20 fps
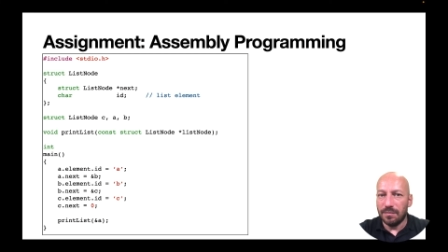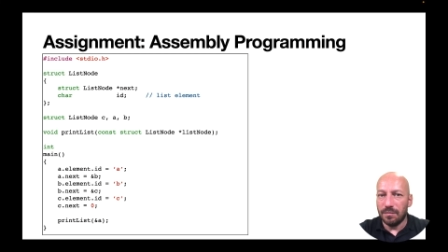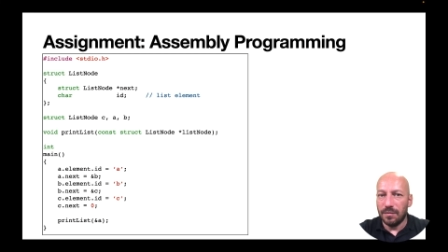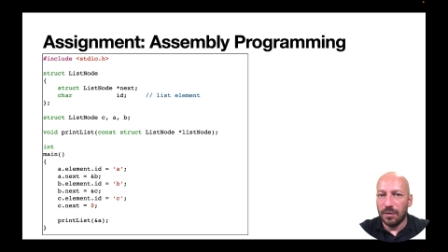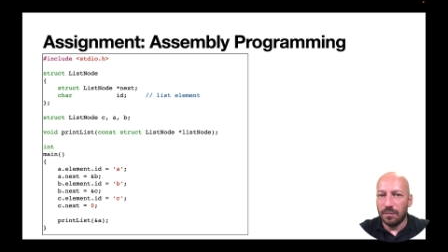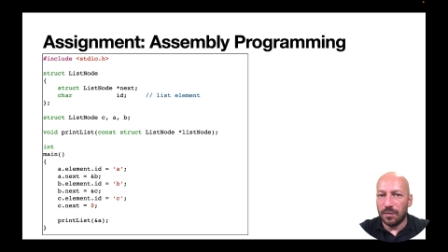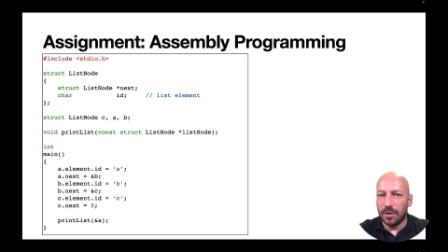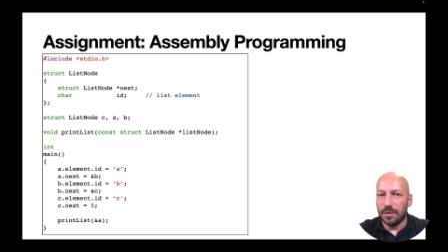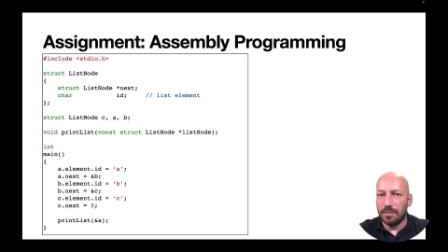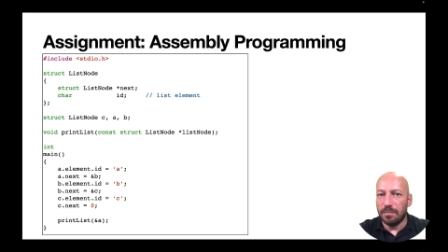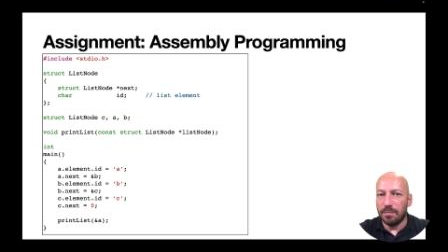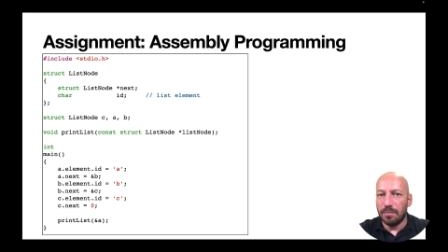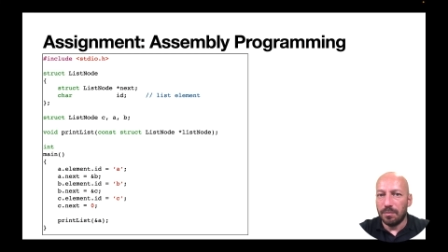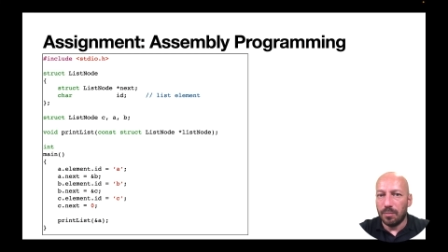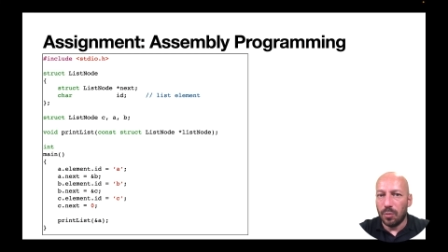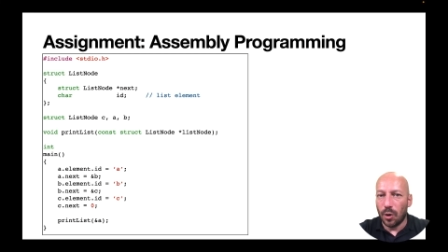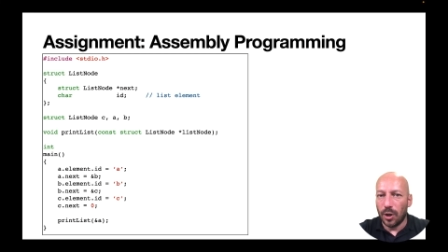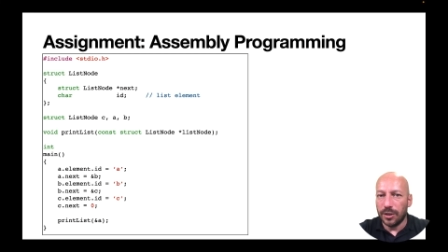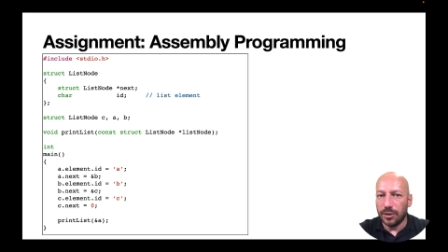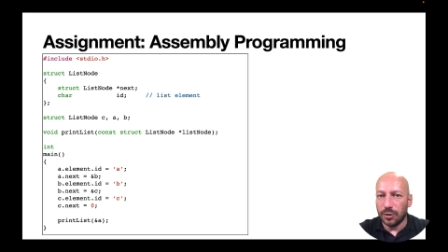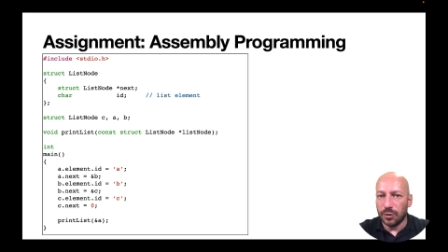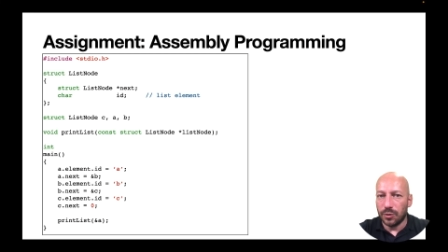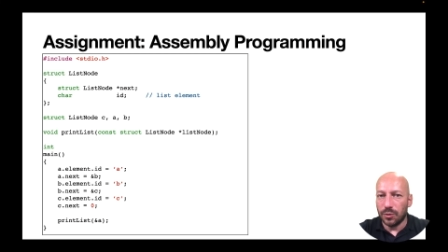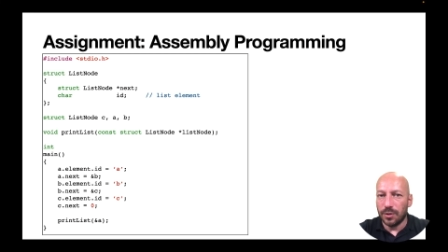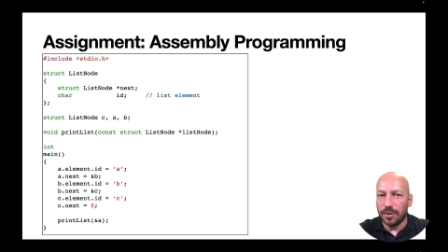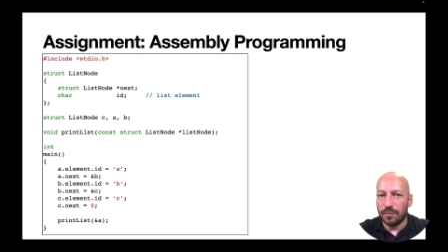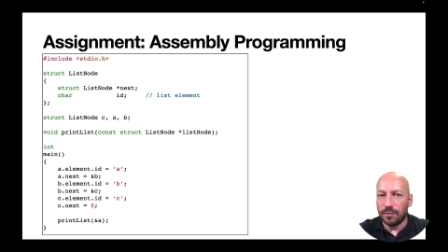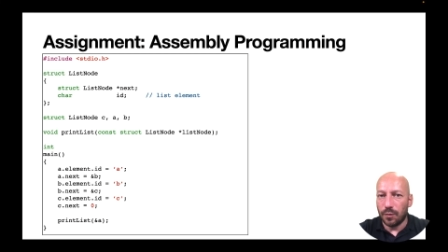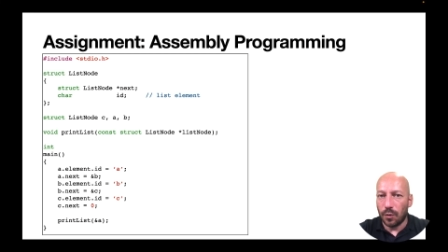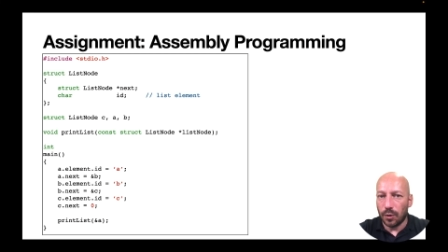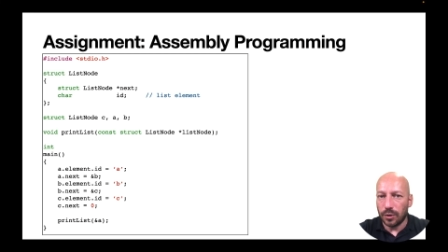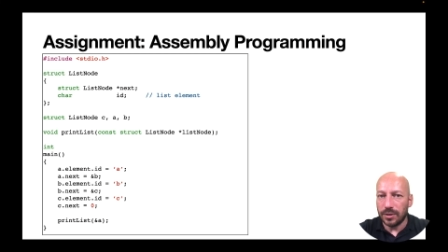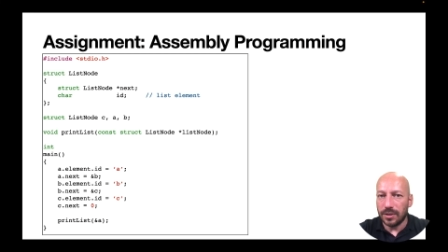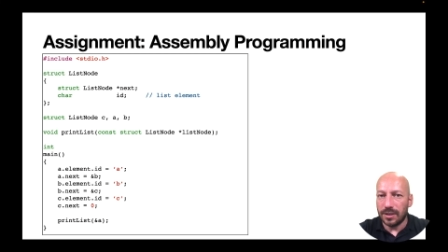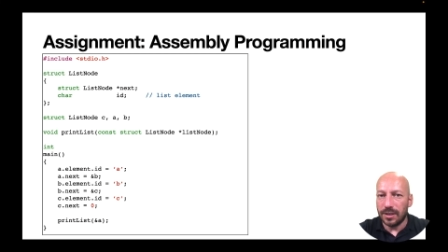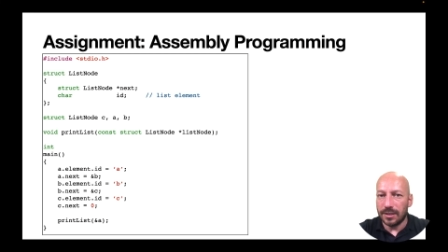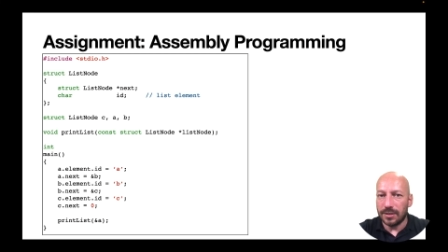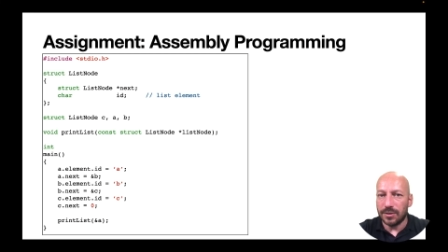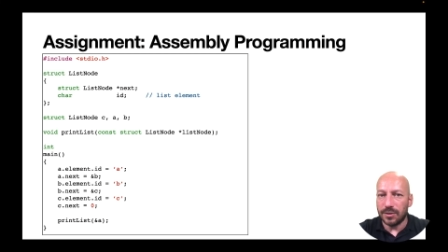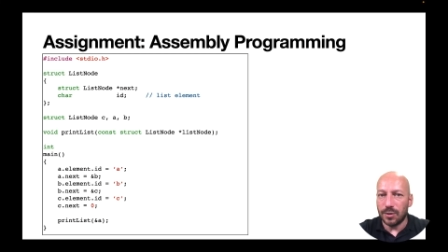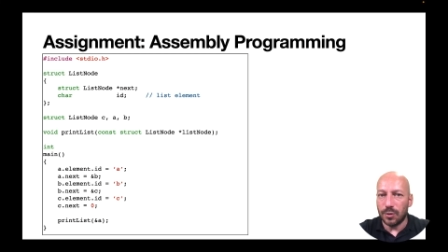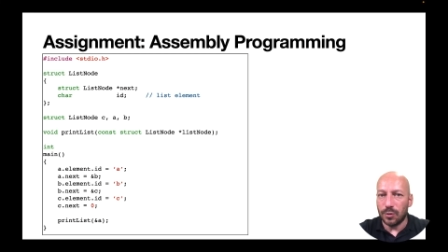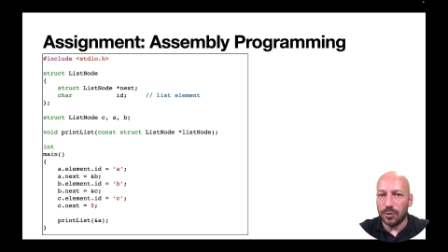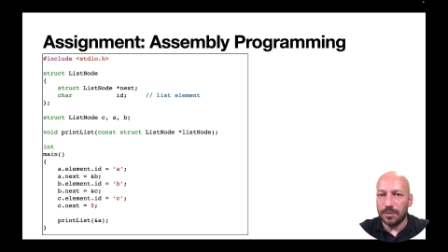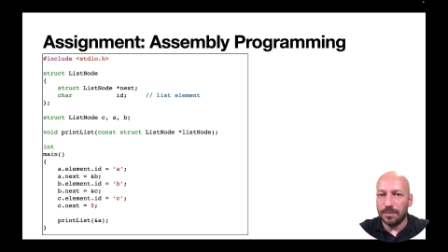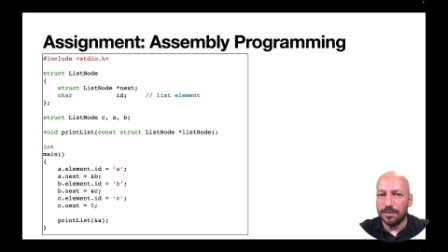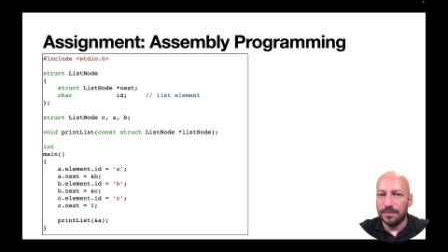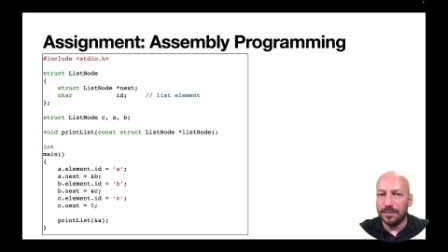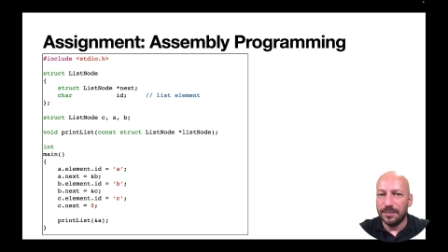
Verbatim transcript: with a pointer to the first list node.